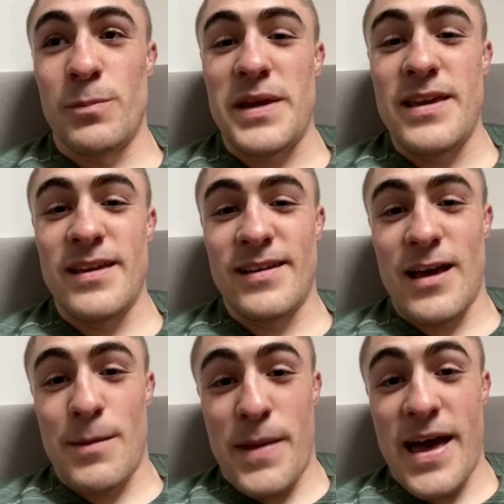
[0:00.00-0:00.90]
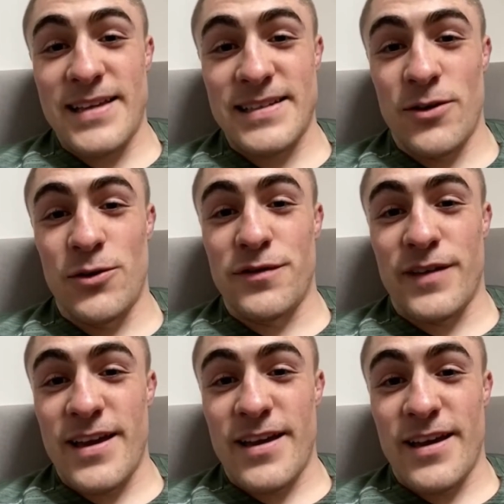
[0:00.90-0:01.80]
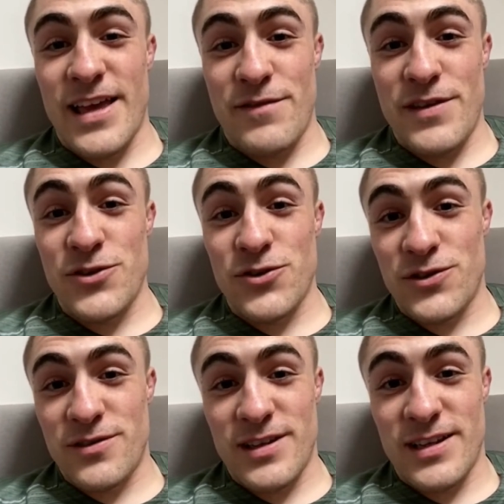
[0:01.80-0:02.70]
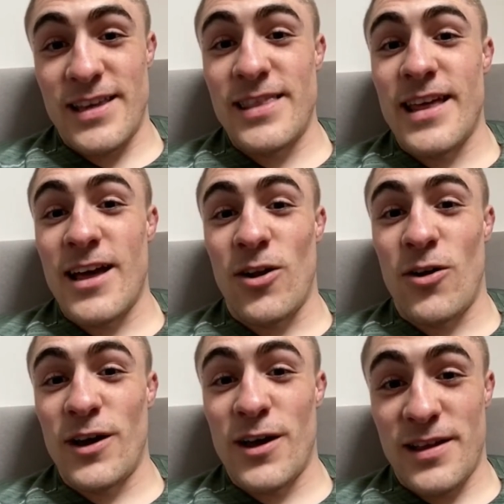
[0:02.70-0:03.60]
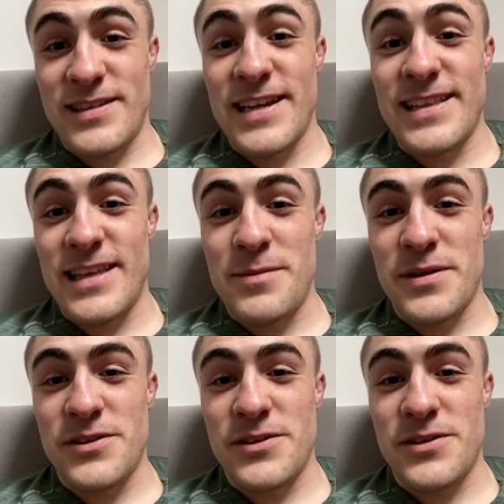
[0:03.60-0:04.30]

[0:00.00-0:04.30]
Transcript: beat a better skilled fighter if he's just in there longer, digging deeper.